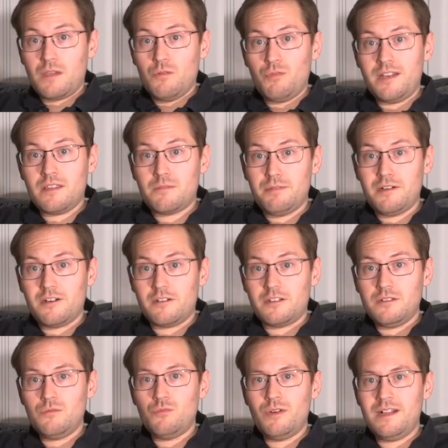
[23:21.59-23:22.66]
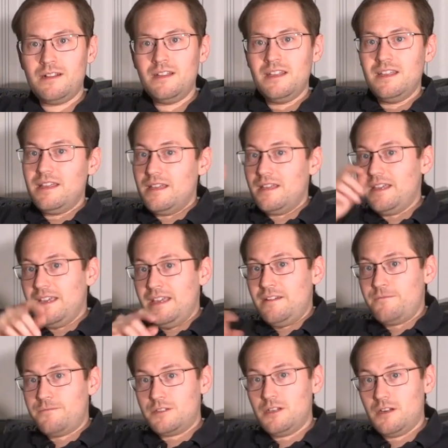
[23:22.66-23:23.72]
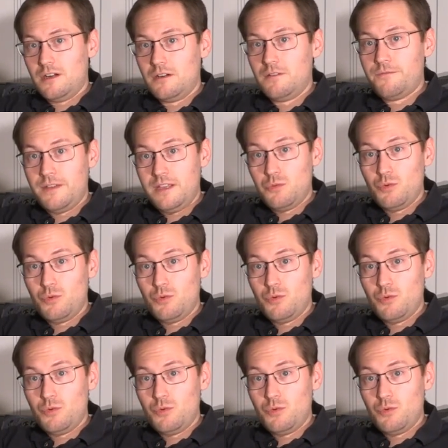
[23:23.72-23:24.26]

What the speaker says: What is a part? Well, in photography,